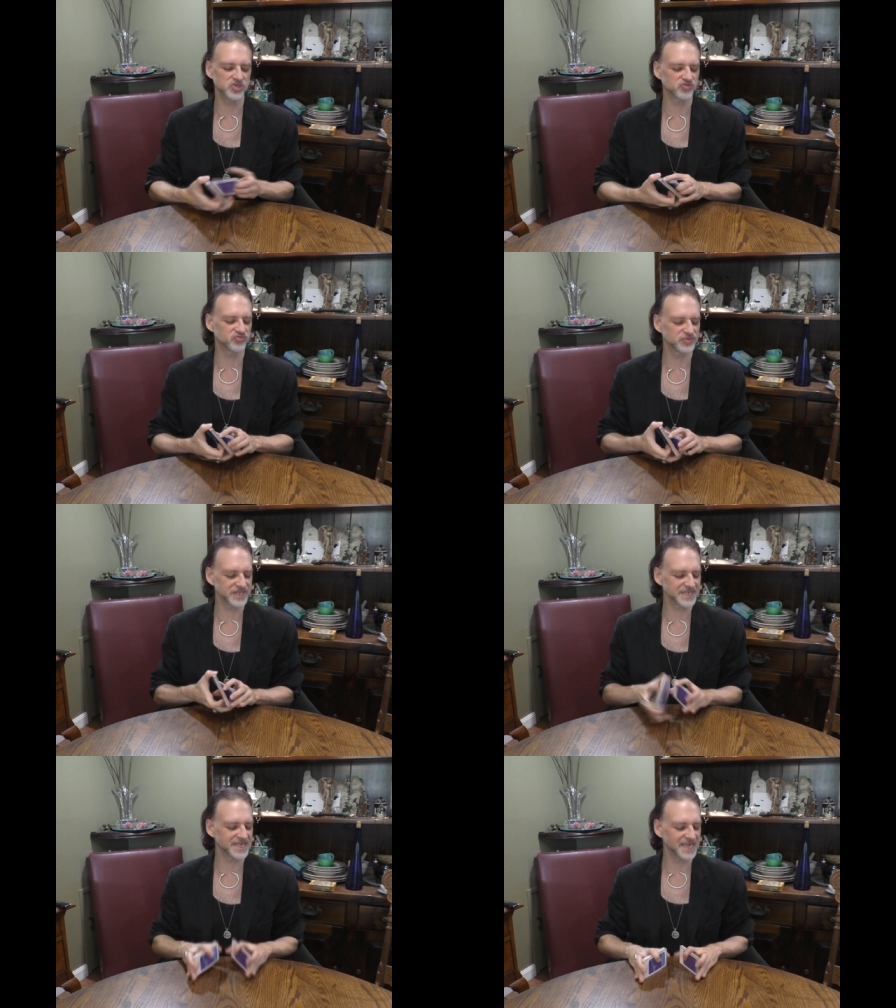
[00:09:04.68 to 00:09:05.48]
to
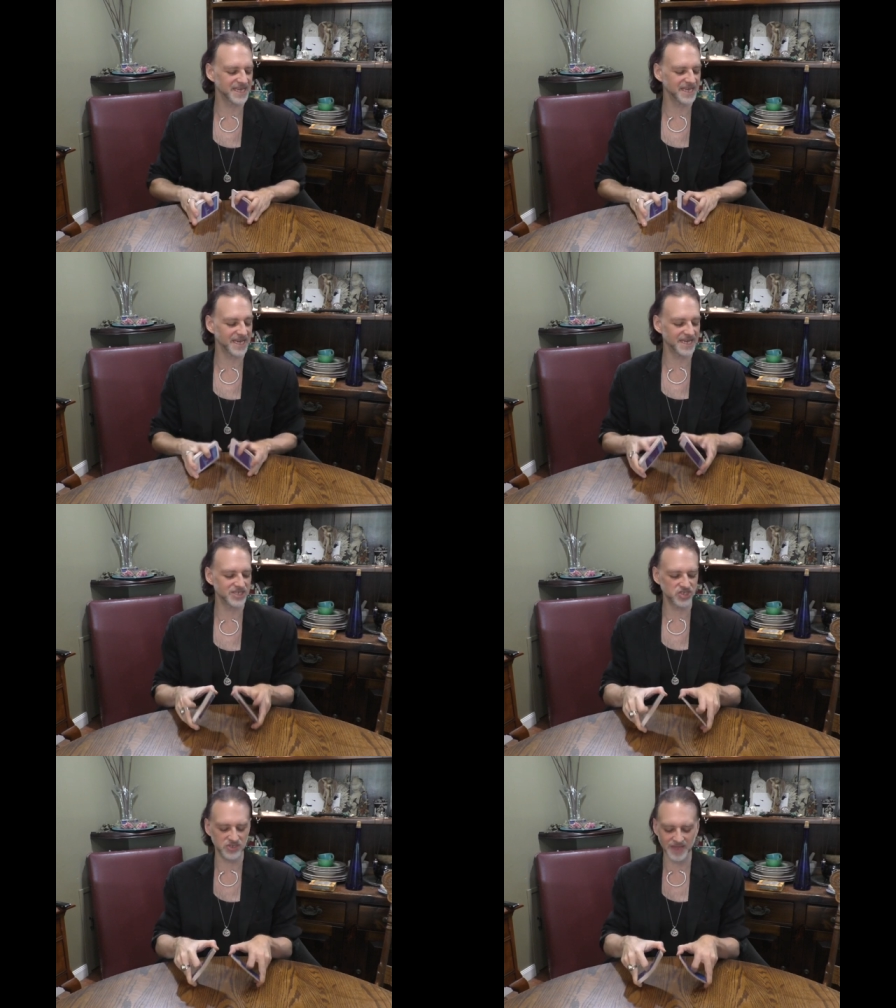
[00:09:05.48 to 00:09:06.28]
really key
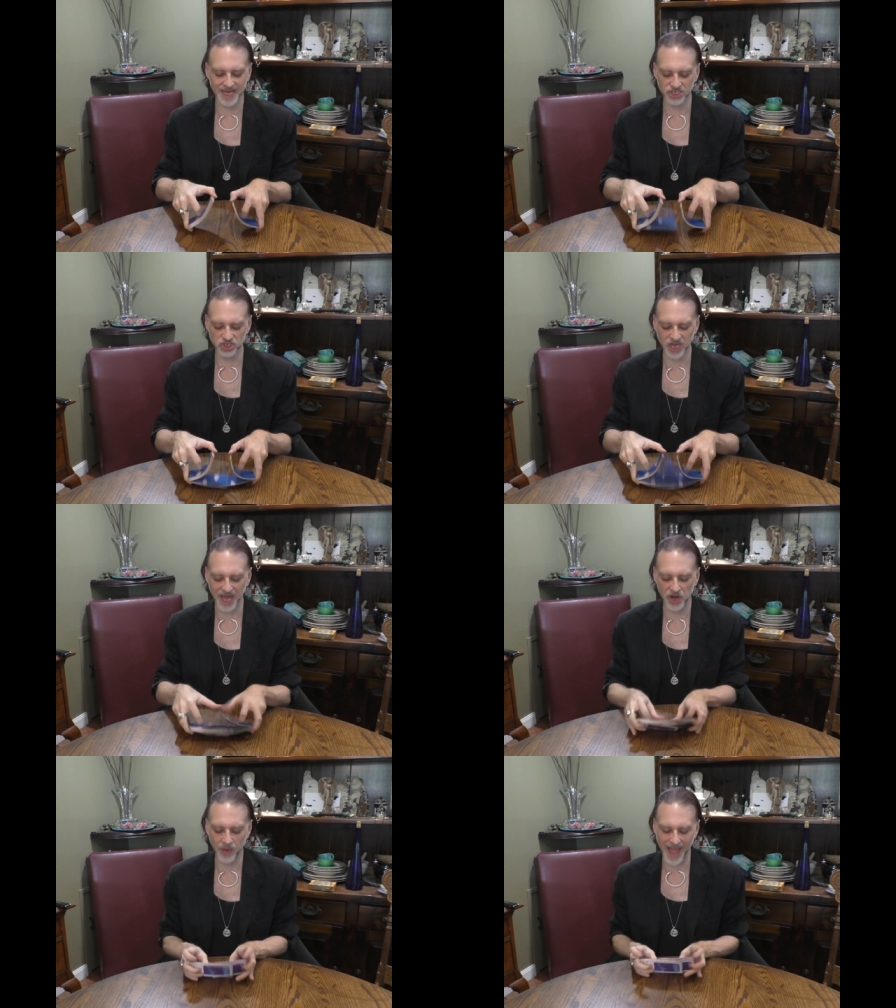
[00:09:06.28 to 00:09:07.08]
into that
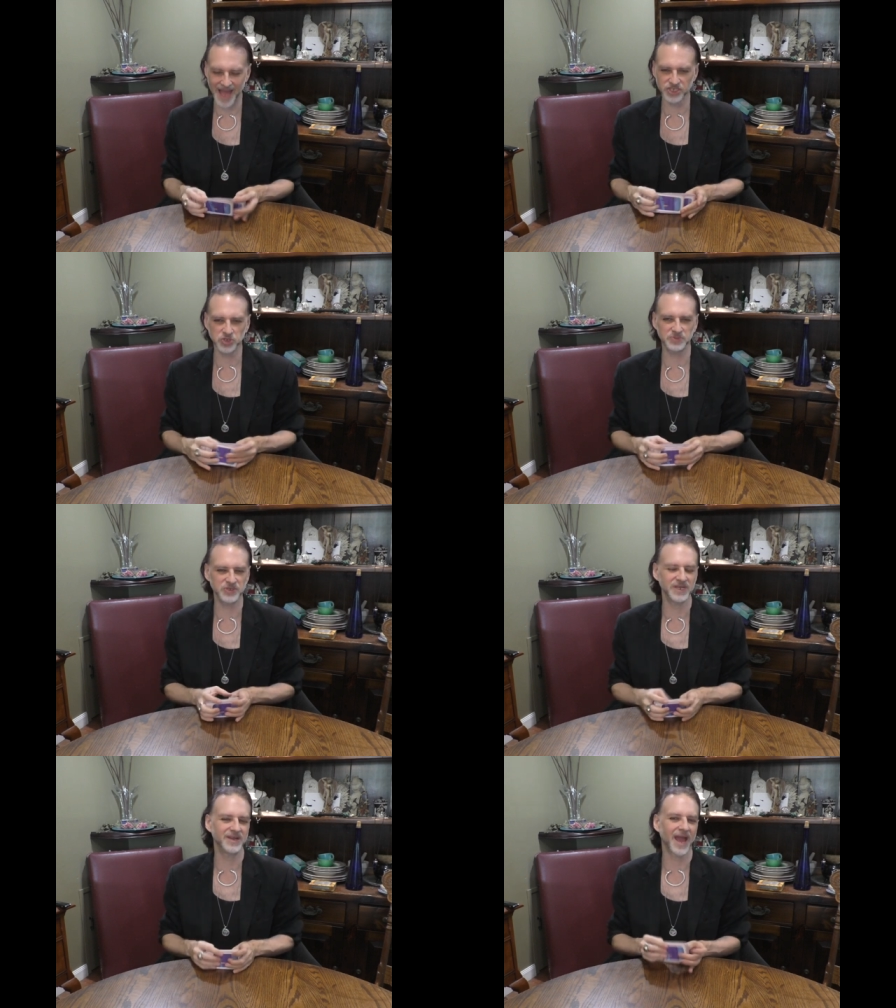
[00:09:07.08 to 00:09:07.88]
shadow
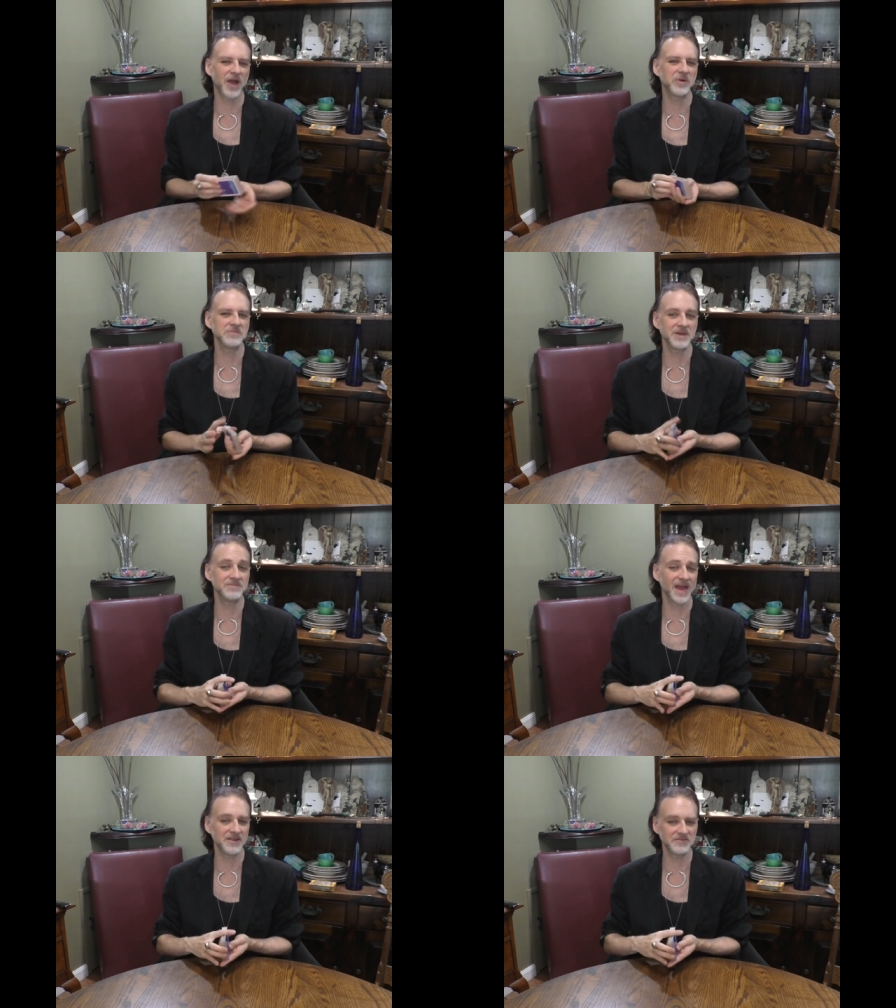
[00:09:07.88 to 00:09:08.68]
attribute and how it may
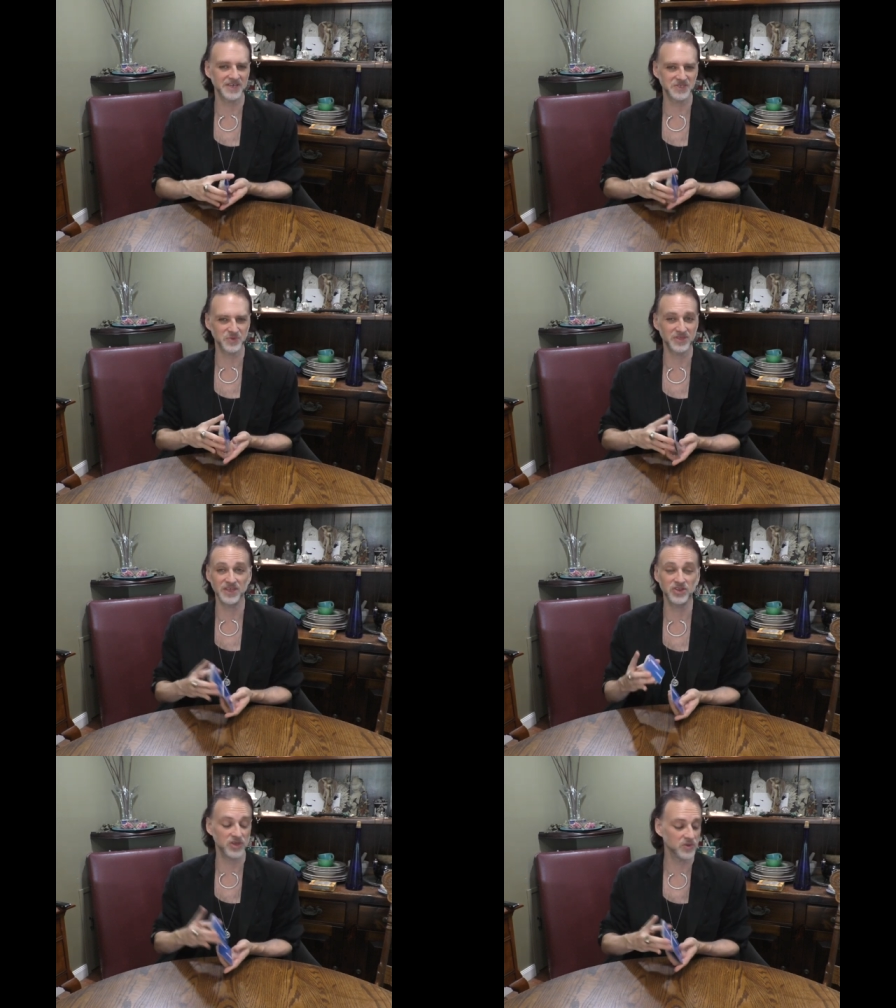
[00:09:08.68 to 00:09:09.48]
manifest
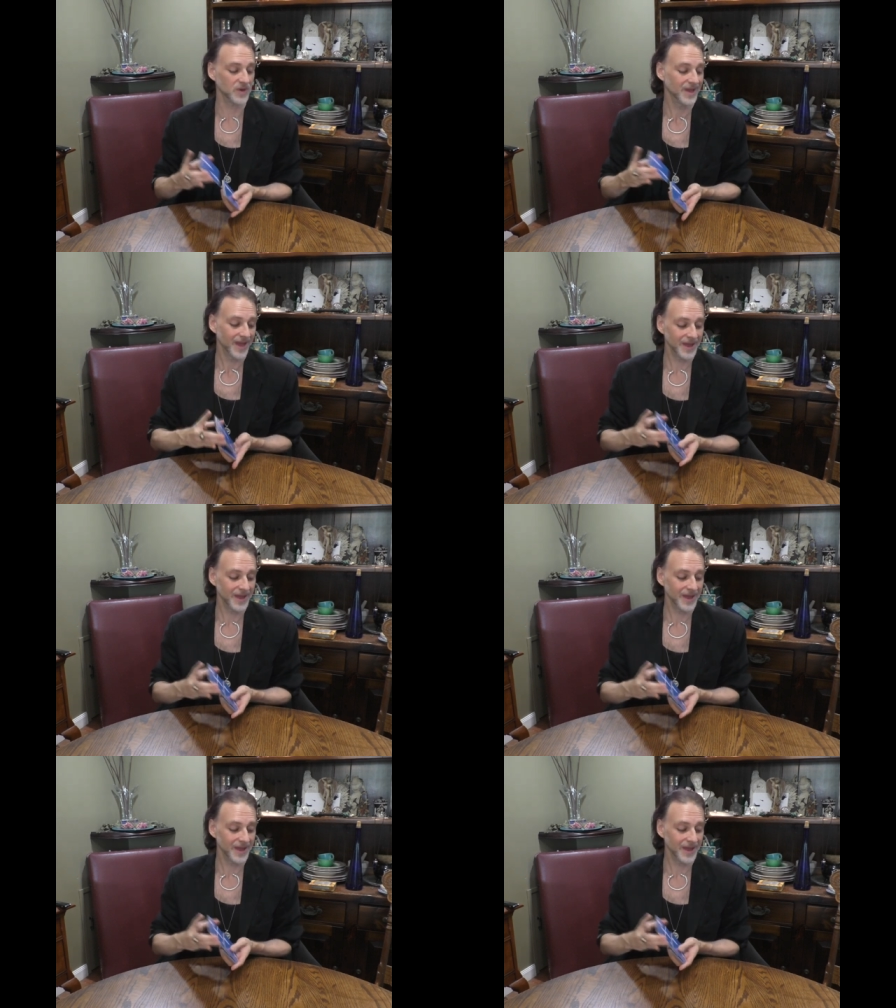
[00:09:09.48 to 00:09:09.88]
within you.